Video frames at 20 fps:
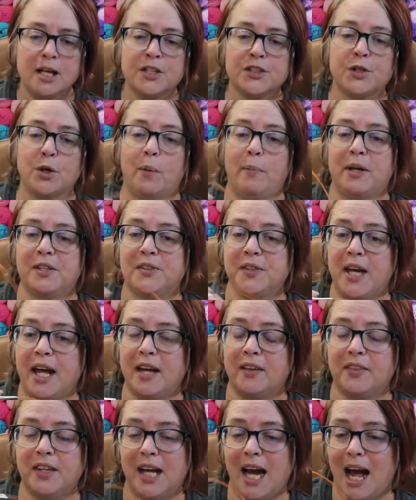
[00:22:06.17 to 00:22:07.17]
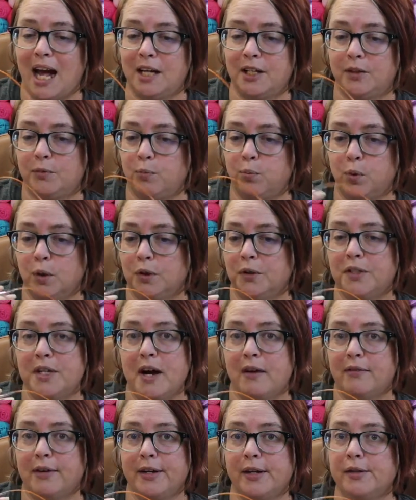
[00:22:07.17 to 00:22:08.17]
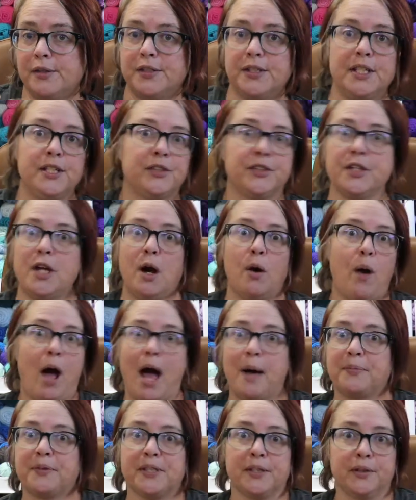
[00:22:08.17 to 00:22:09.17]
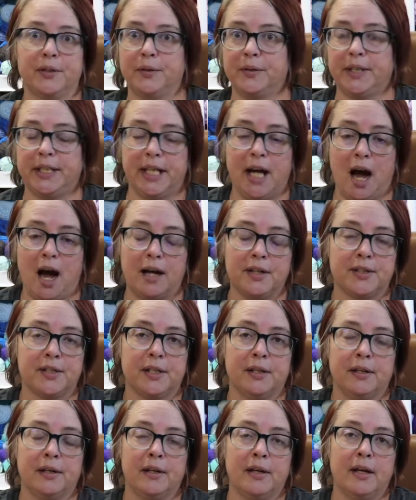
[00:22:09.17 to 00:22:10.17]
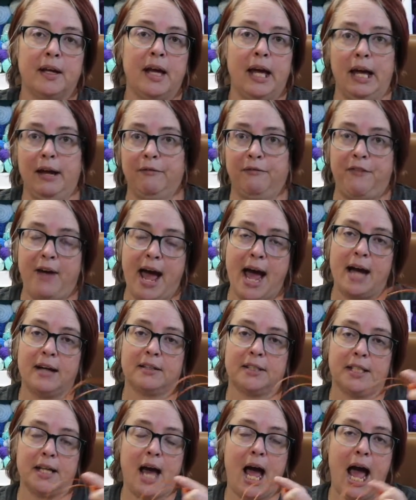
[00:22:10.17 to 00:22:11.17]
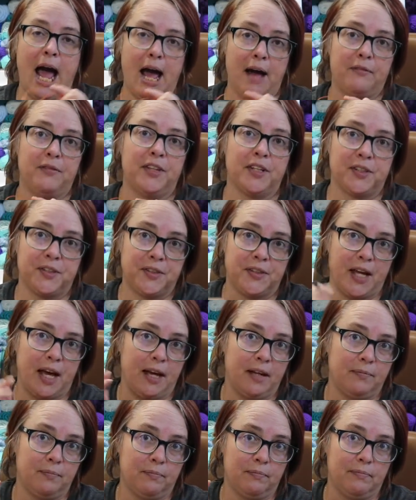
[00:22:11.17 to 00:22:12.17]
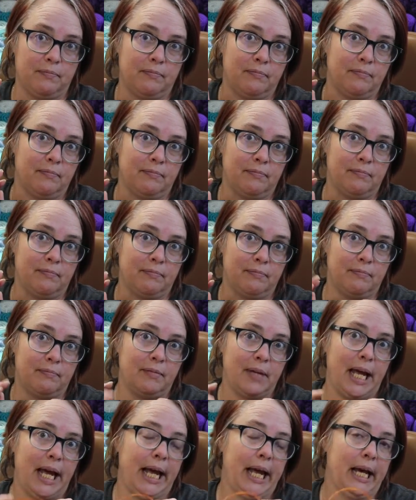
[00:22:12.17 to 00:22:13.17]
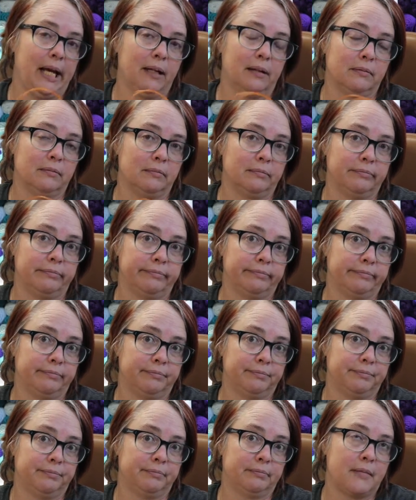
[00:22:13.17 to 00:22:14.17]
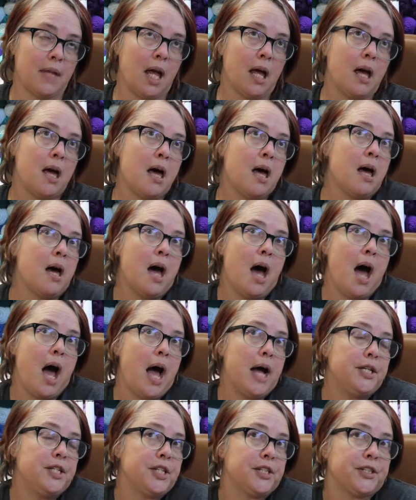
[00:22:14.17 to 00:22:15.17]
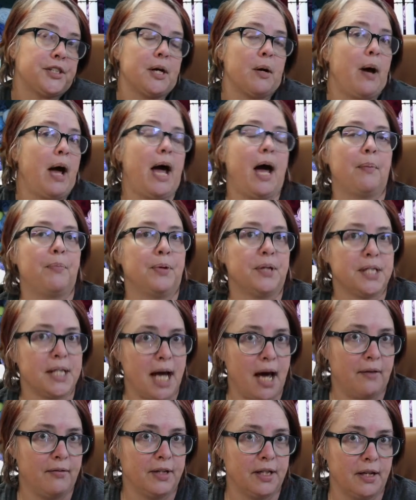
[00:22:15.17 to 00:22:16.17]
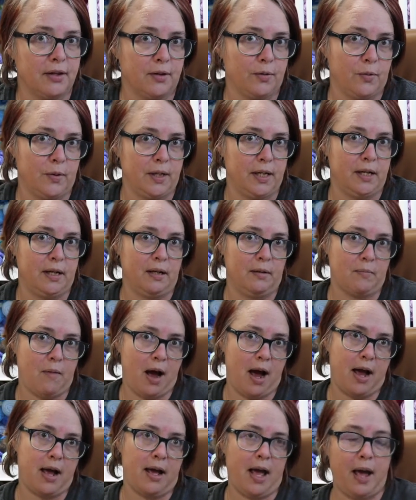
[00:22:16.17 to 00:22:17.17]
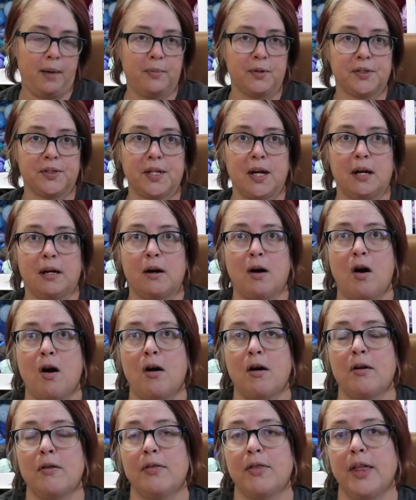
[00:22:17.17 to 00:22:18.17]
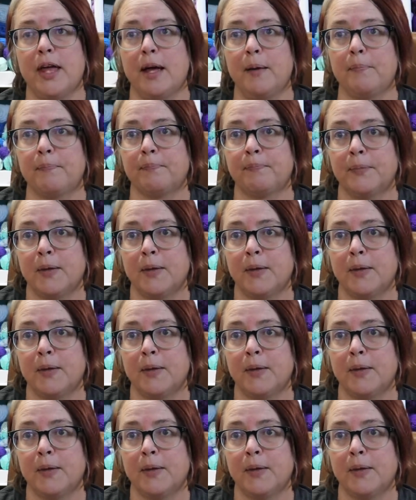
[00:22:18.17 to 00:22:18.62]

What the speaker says: So am I saying that I will never use these? No, absolutely not. In fact, I have this set, and I just so happen to have another one in my Amazon cart that